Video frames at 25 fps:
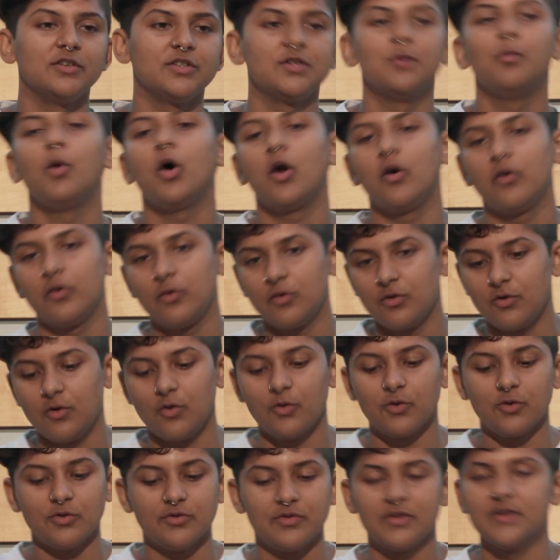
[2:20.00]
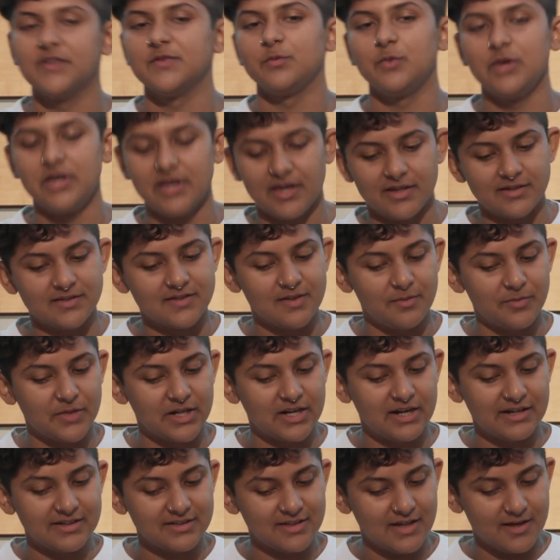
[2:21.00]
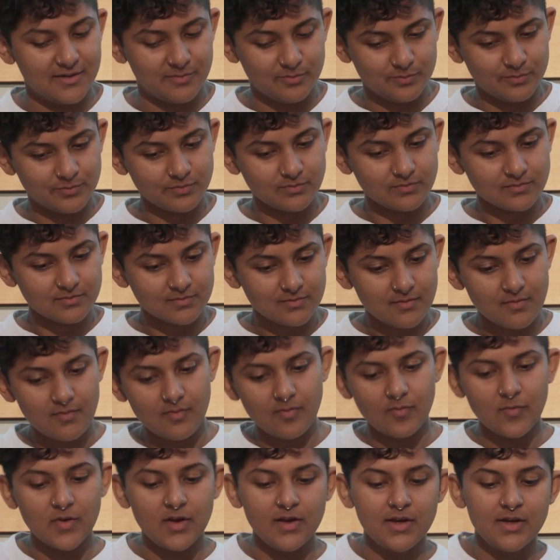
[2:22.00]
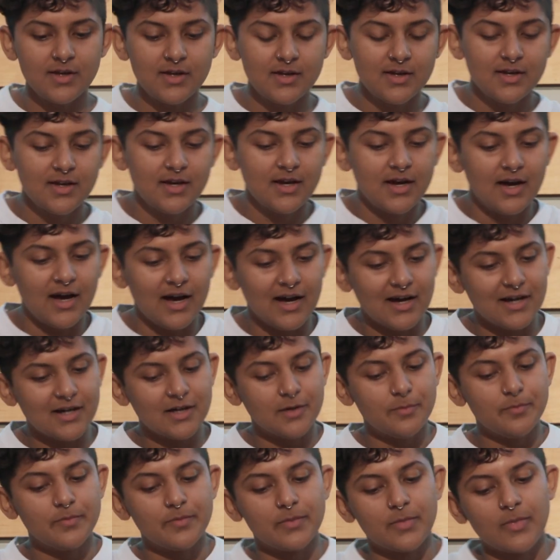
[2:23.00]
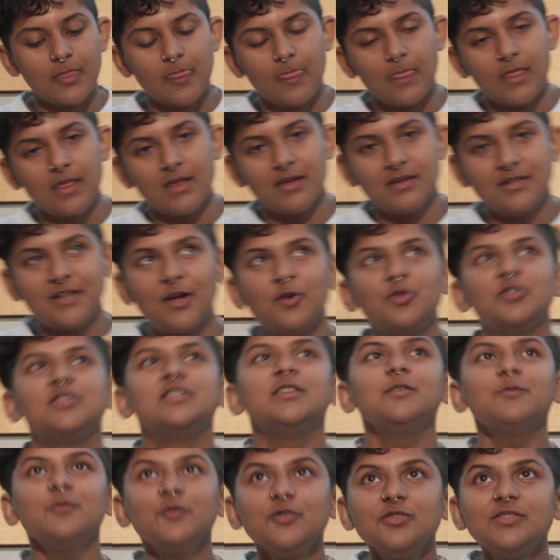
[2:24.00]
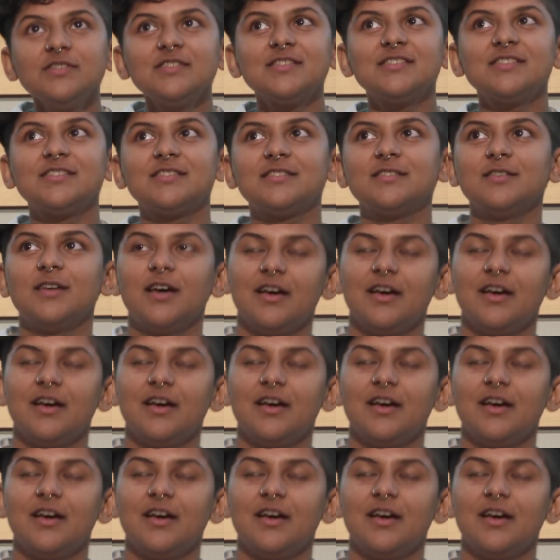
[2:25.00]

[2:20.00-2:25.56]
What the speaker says: tomorrow or this weekend, something like that. Now, the difference